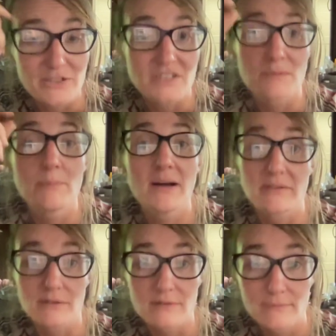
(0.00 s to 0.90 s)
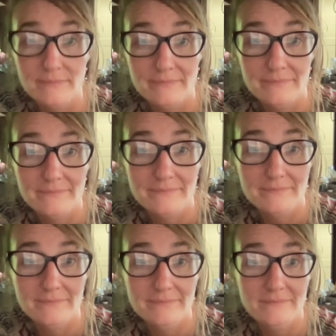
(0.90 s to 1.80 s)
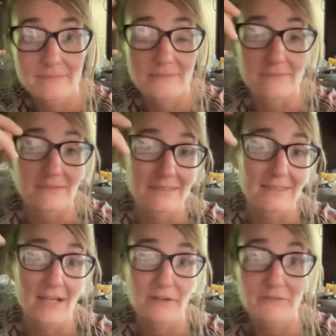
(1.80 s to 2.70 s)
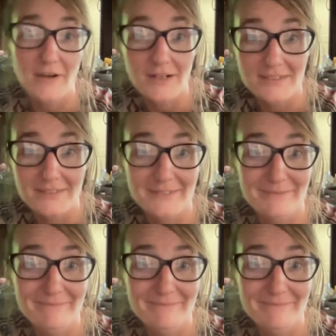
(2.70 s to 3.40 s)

she's a mother. It's not a father.